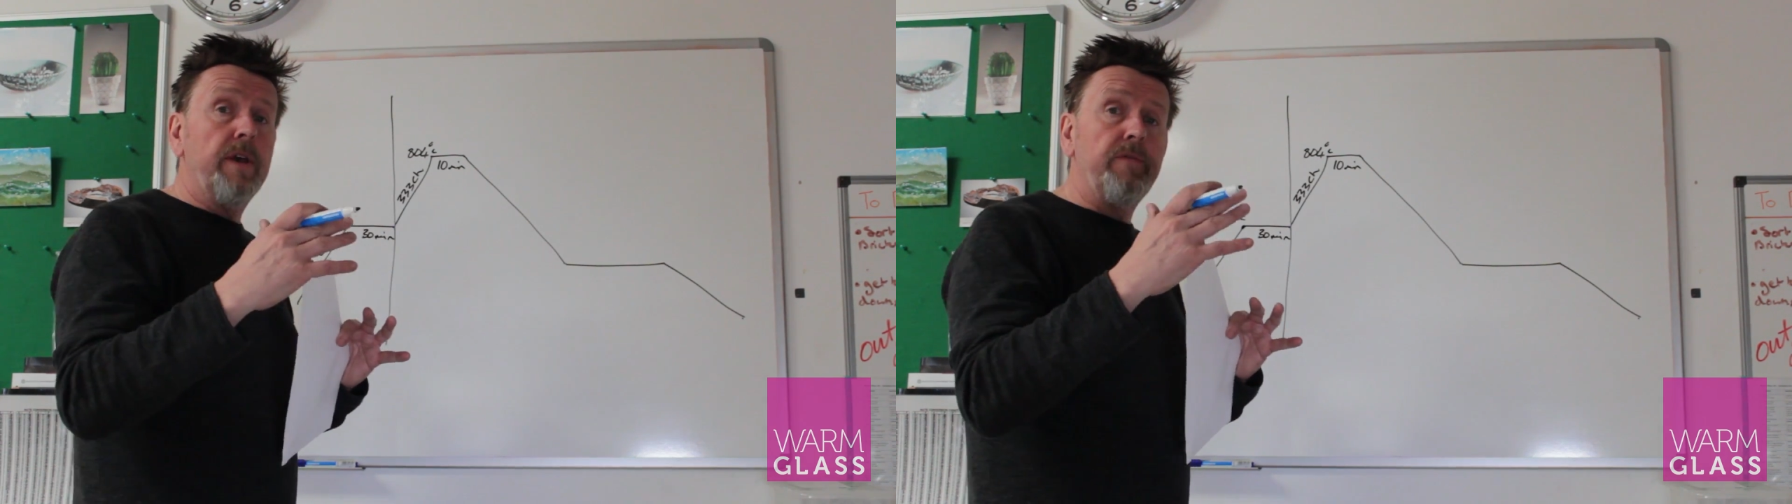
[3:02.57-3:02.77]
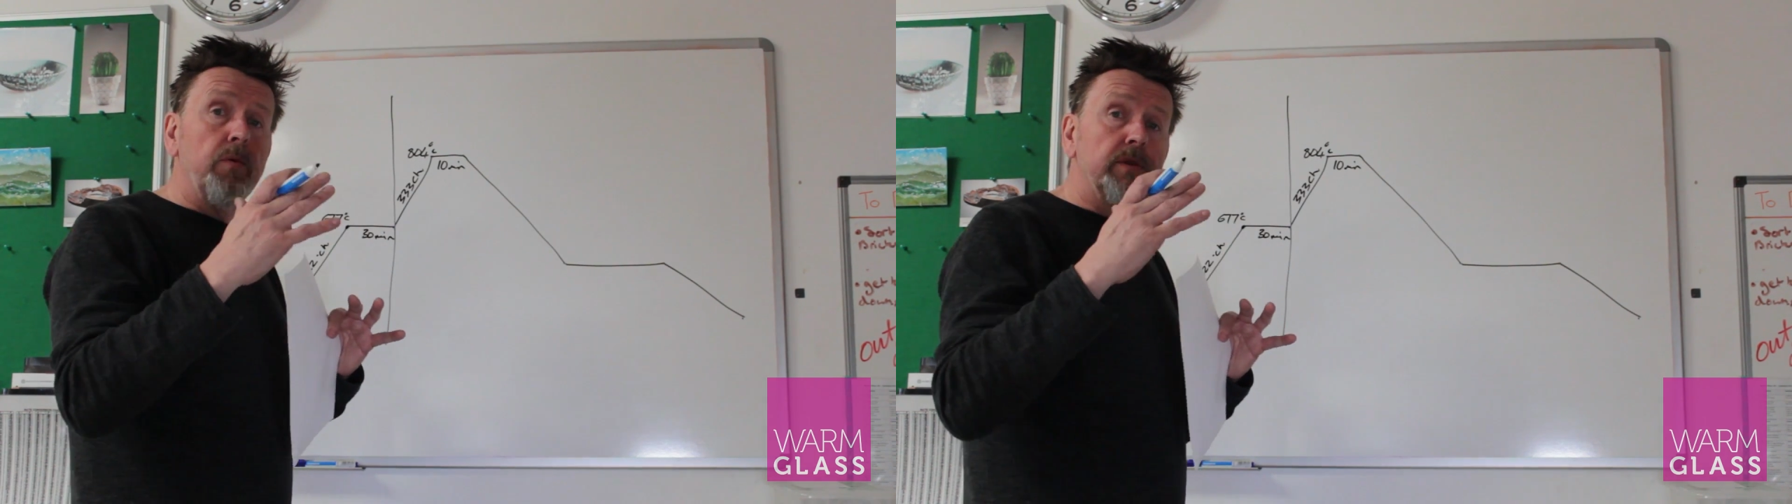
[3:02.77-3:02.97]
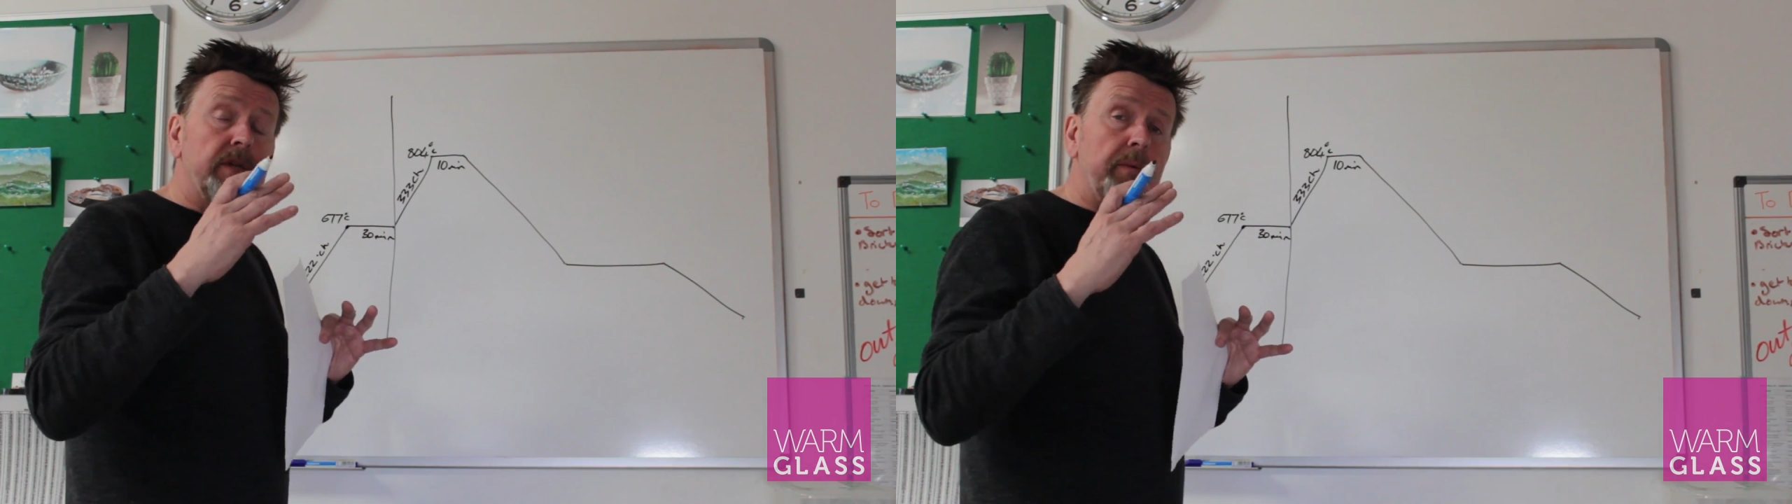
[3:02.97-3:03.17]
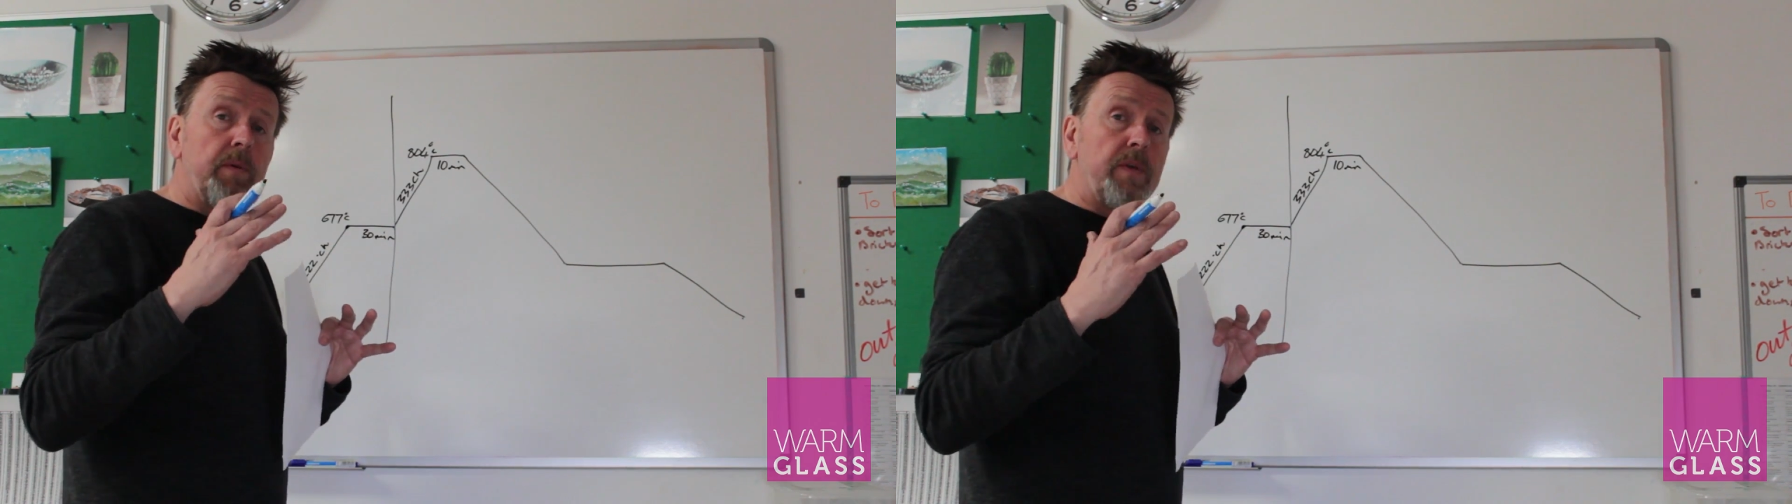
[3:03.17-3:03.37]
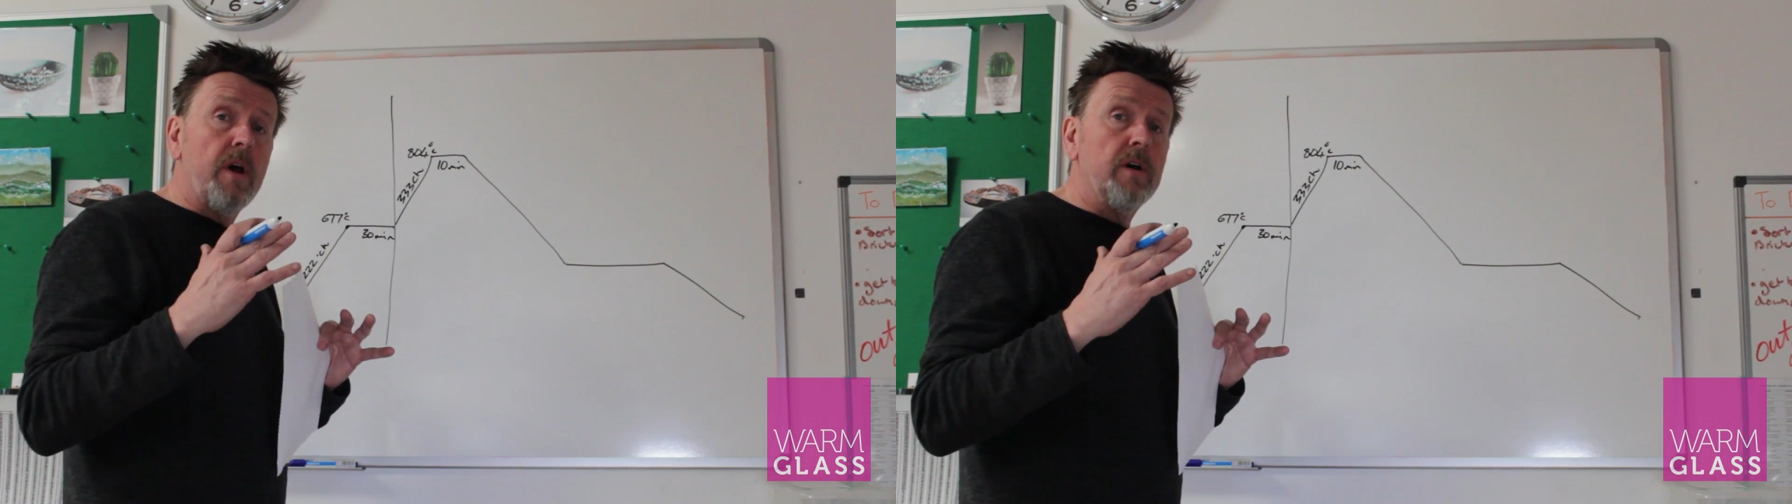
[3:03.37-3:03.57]
If you want
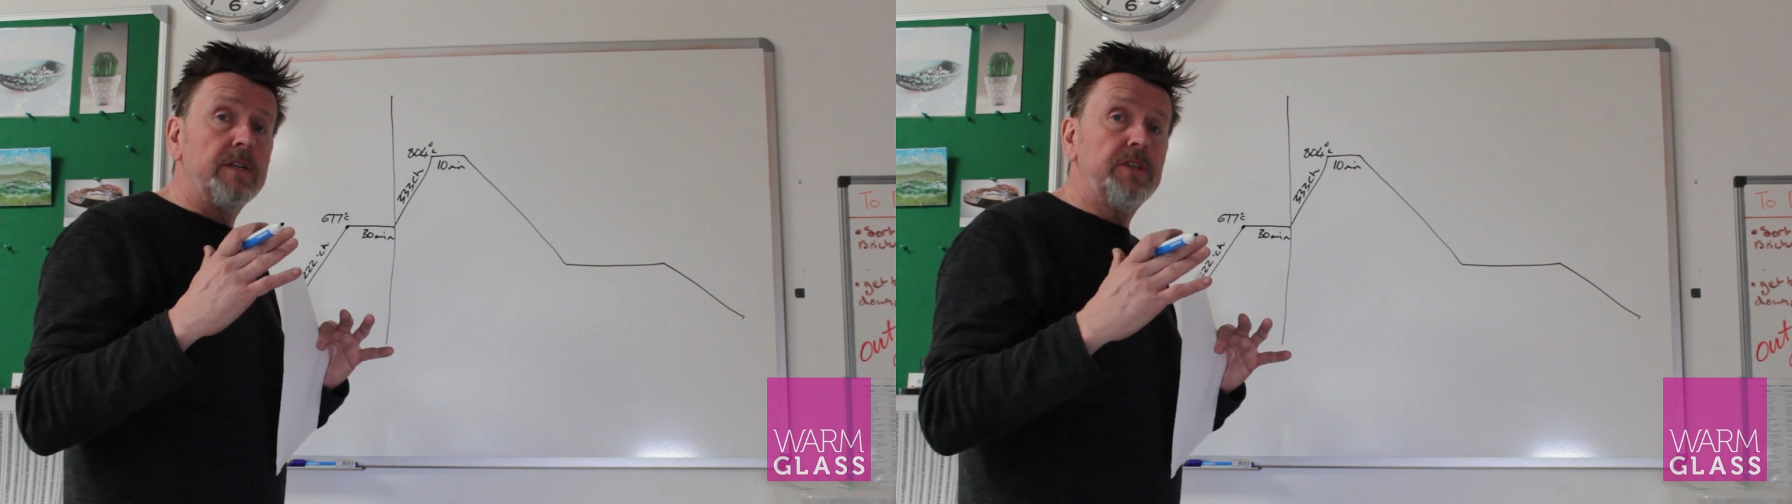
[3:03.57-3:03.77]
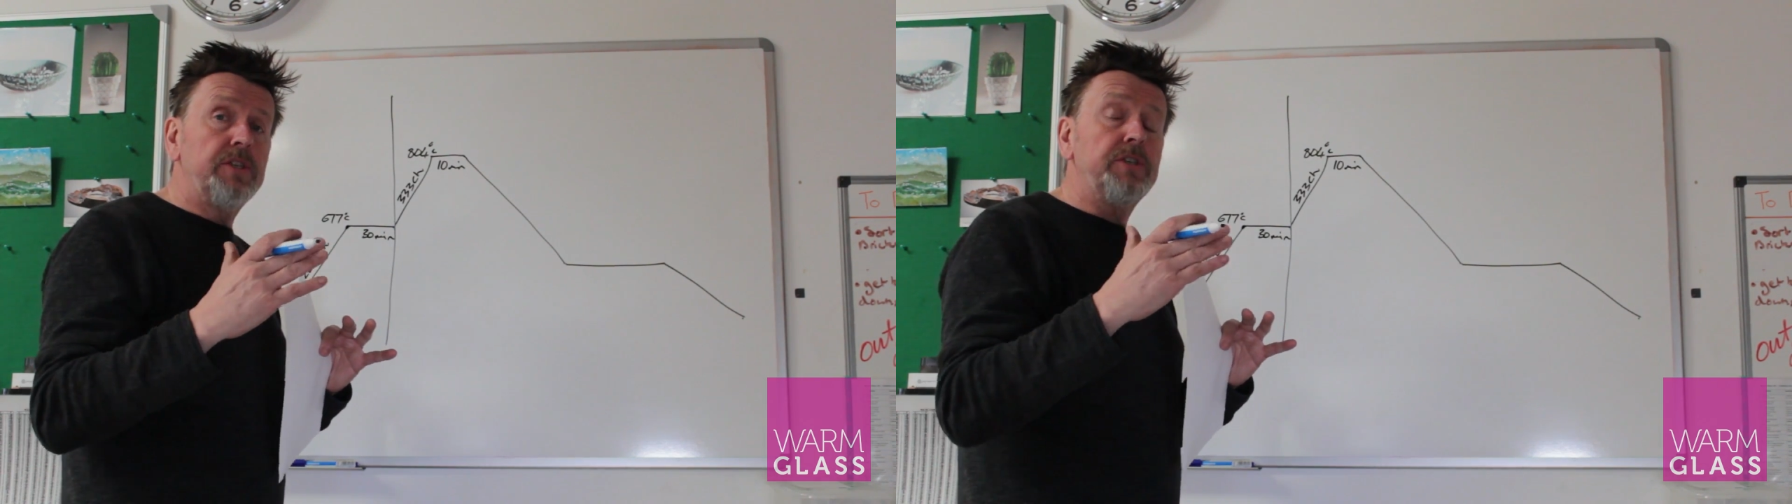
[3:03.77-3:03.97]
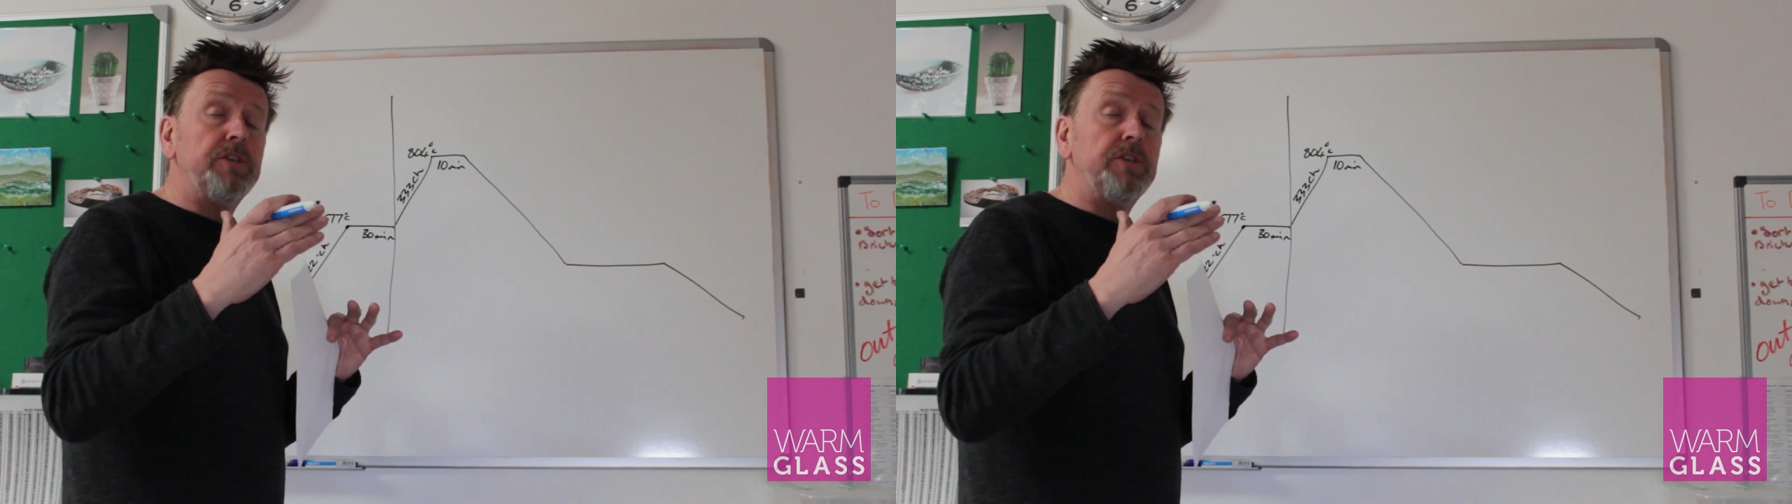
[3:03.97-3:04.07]
something with hard edges,